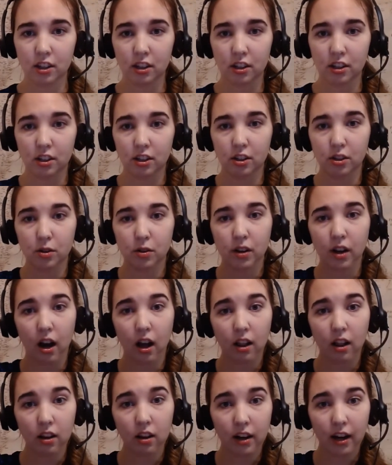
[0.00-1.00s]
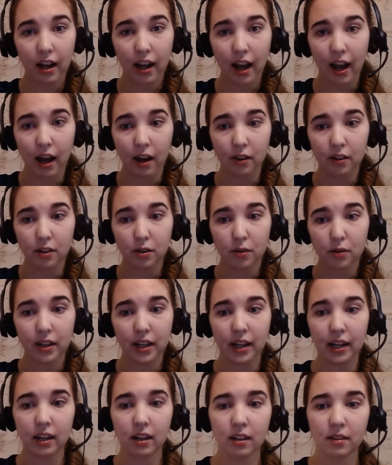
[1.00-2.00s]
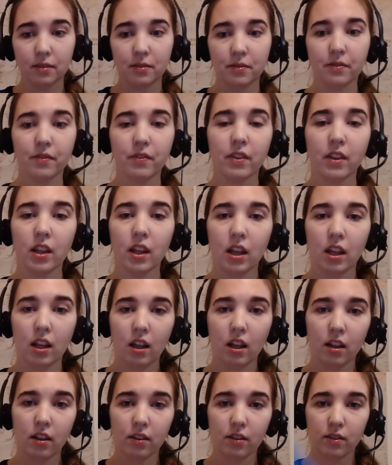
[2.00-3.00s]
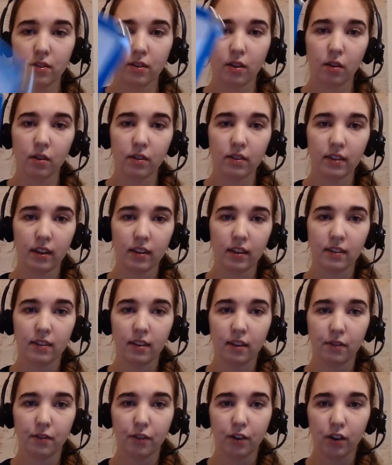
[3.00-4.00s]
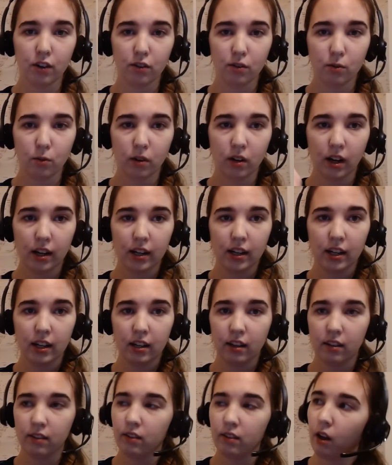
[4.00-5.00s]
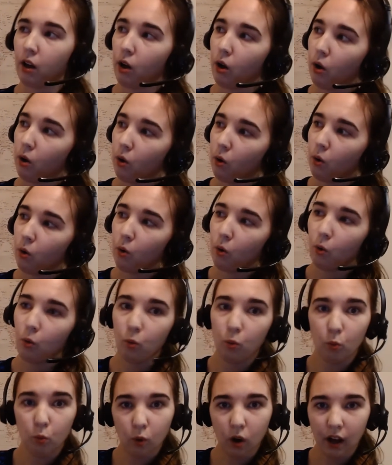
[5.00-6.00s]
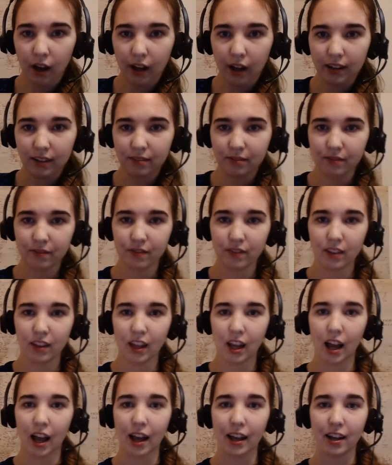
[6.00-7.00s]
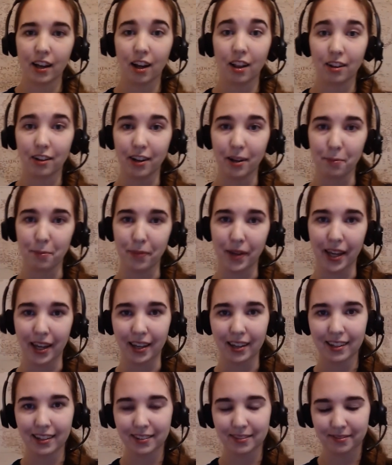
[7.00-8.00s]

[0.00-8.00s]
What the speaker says: you color it how you need. So since the first one I need is a 1, I colored it pink.